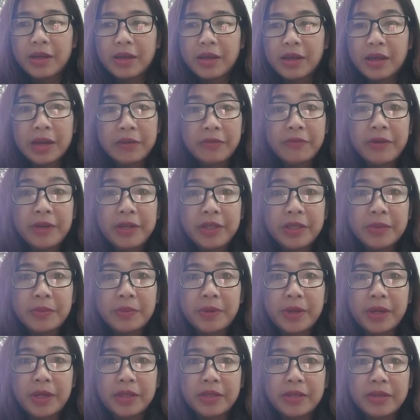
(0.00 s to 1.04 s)
I'm very
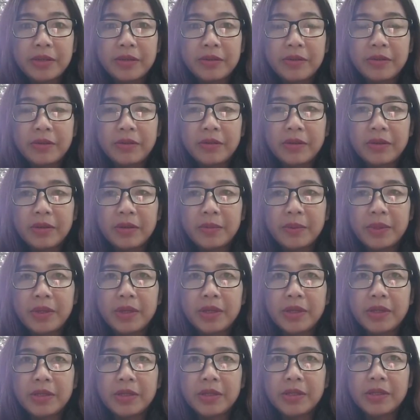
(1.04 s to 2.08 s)
surprised, you know,
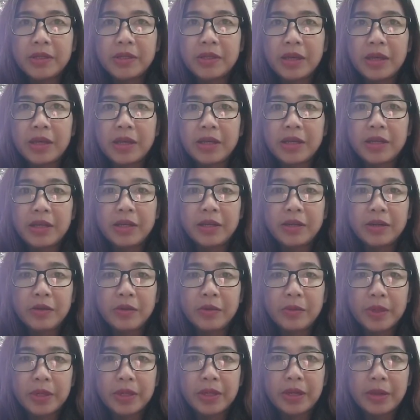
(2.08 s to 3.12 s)
because I didn't know
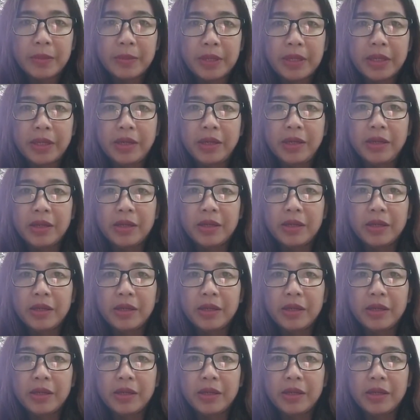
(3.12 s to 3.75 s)
about that money.